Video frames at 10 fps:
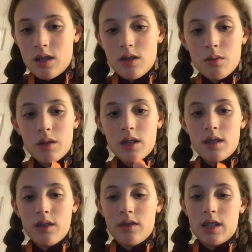Just want to
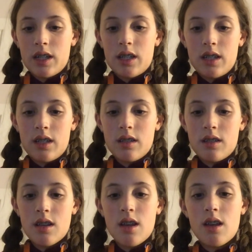see what it
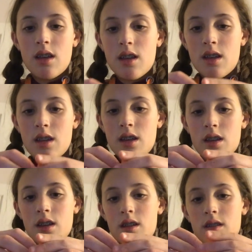is.
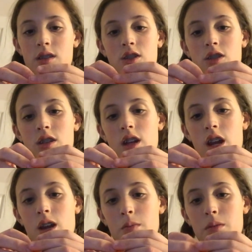Is it just an
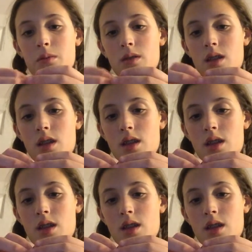air bubble?